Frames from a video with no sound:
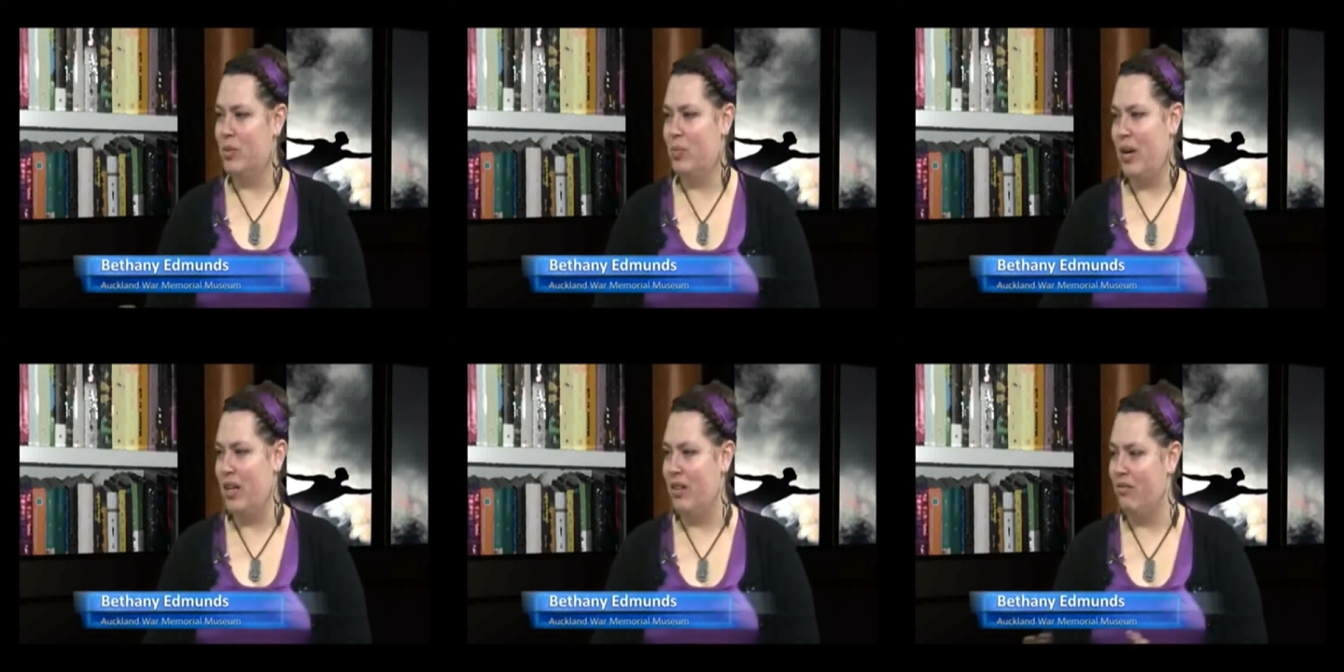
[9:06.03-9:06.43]

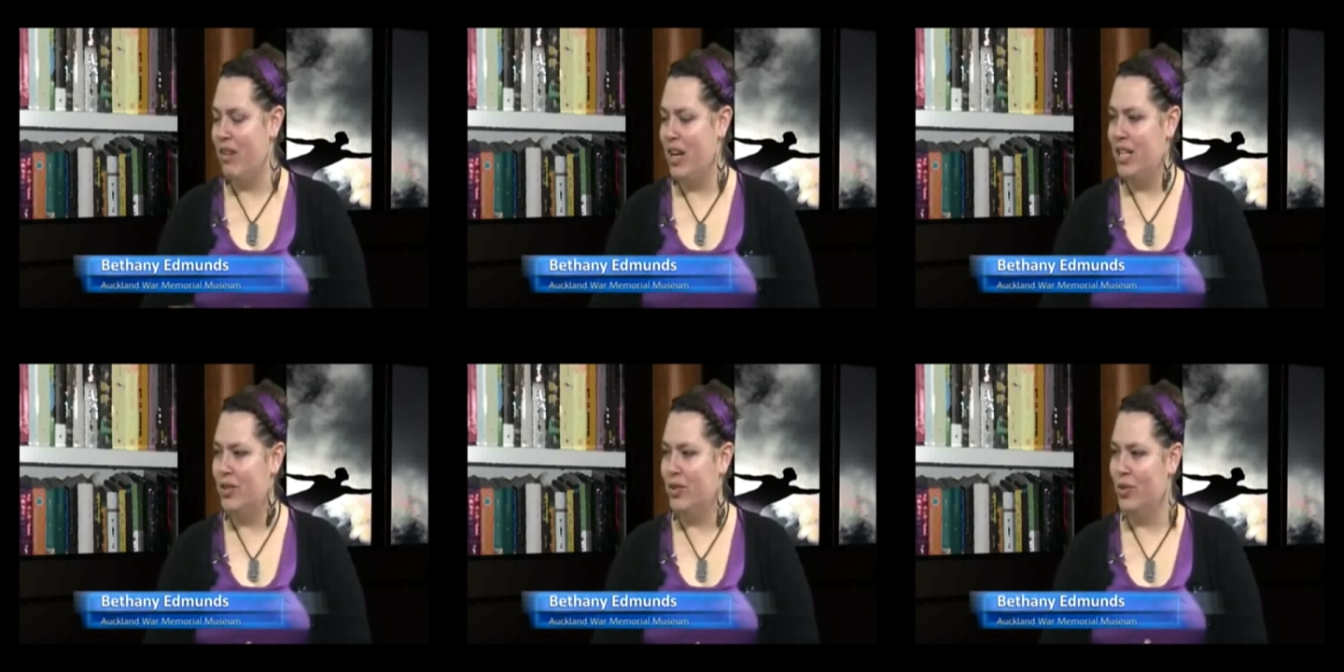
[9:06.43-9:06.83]
to pay the
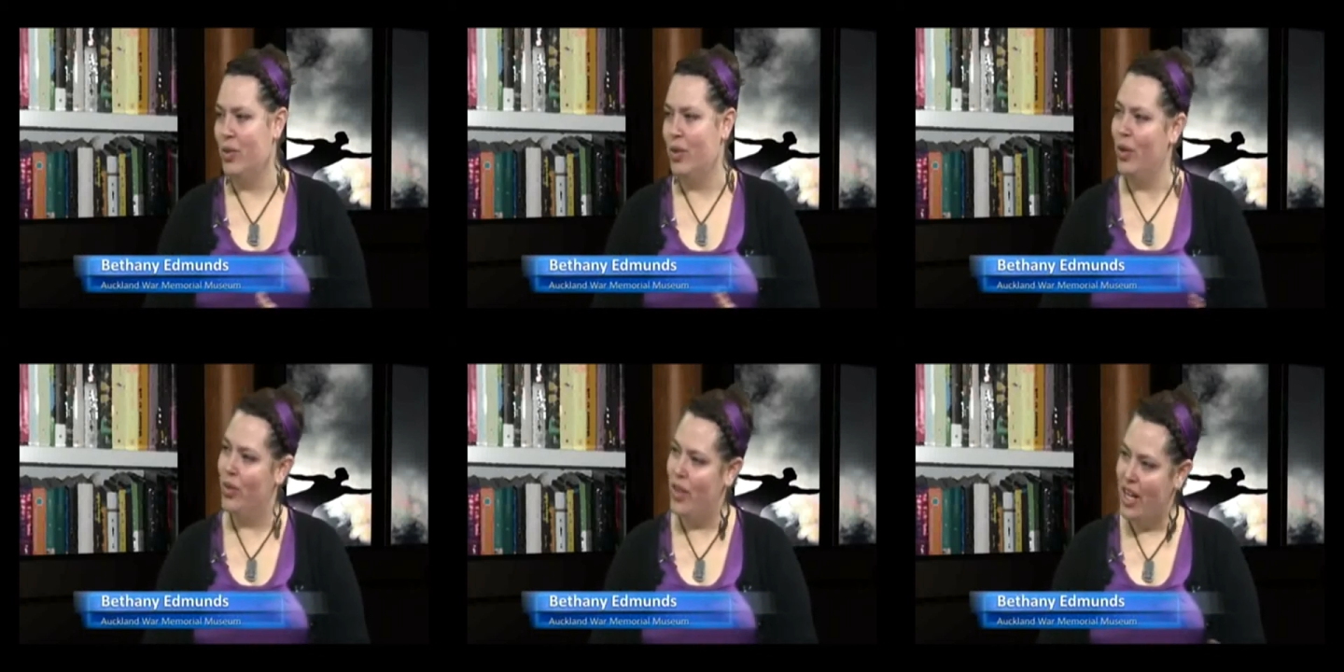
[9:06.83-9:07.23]
rent
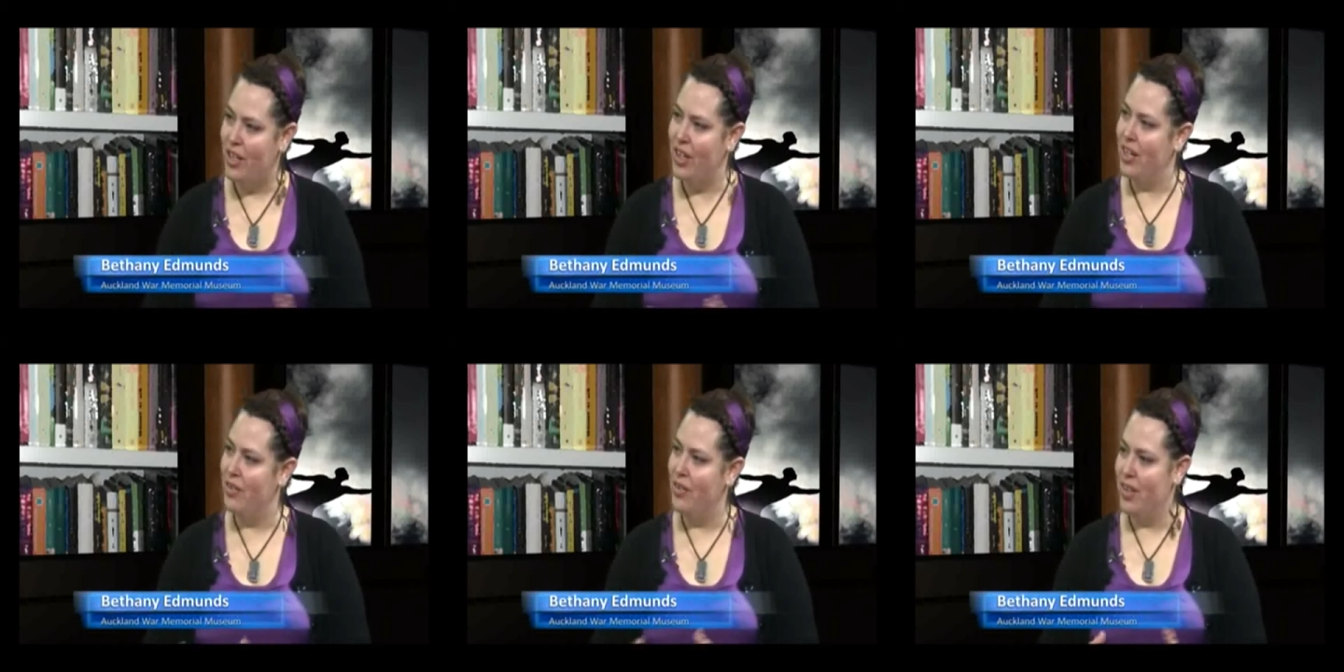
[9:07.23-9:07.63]
or that
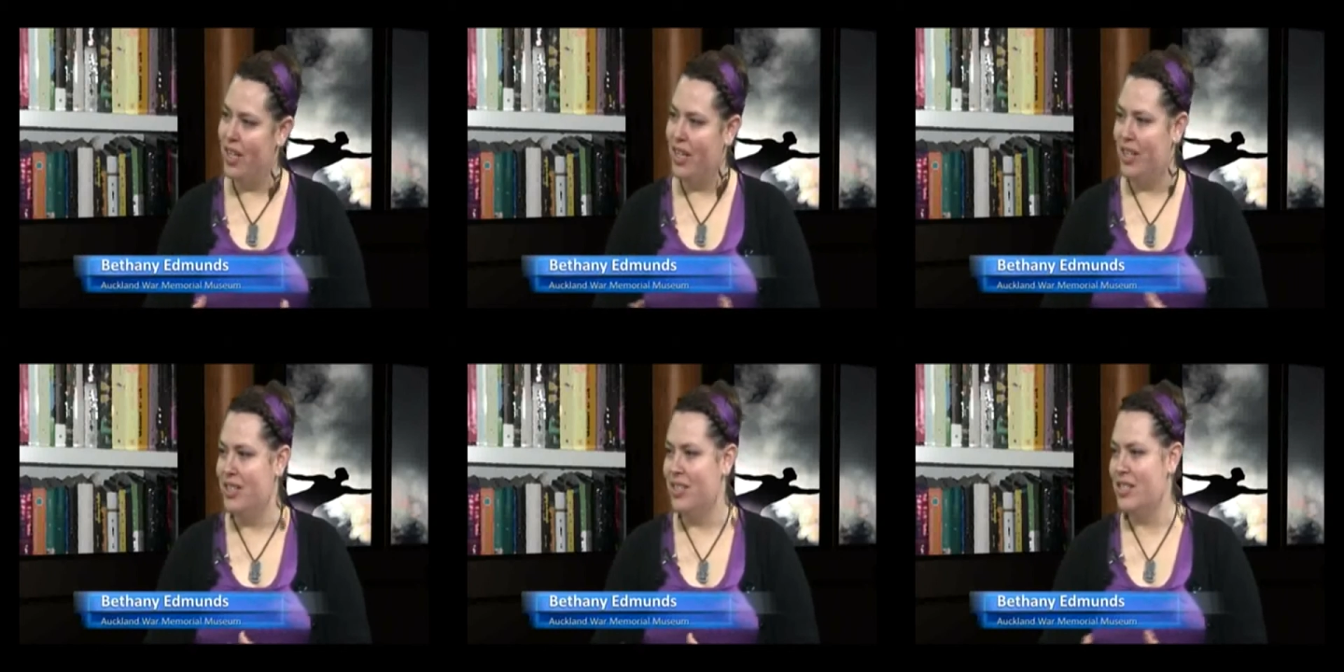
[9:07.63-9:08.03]
kind of
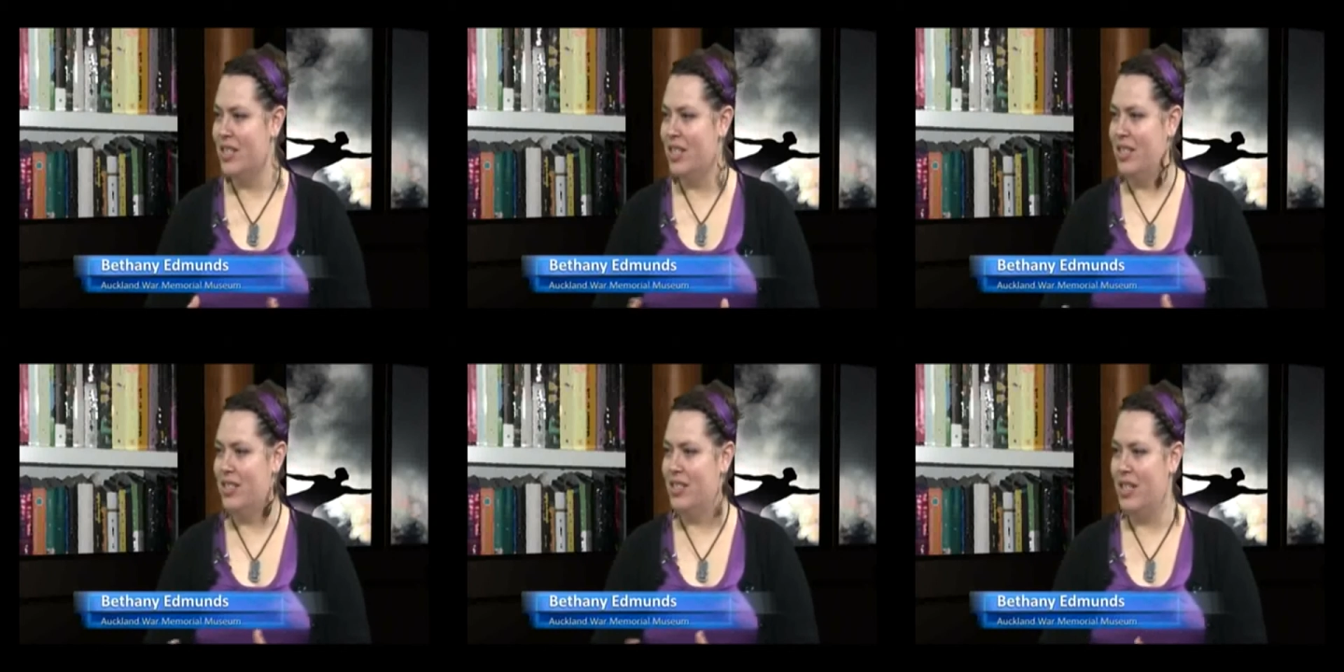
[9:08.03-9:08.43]
thing is
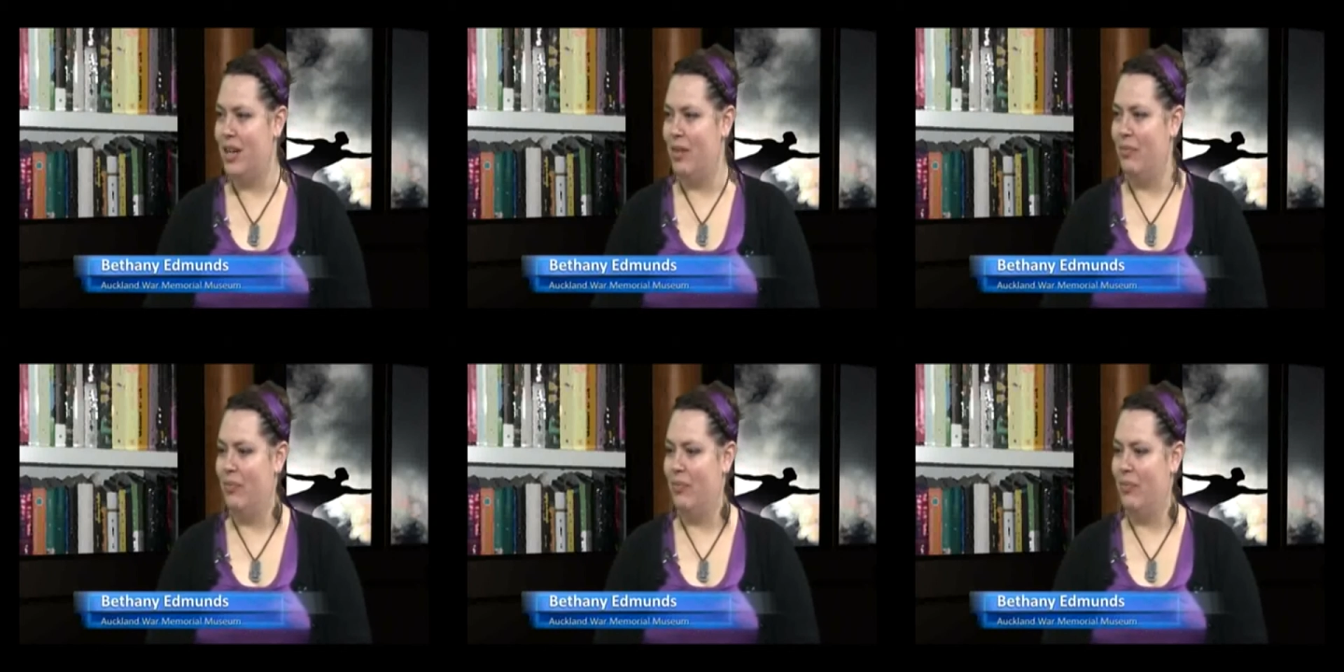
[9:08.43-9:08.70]
it's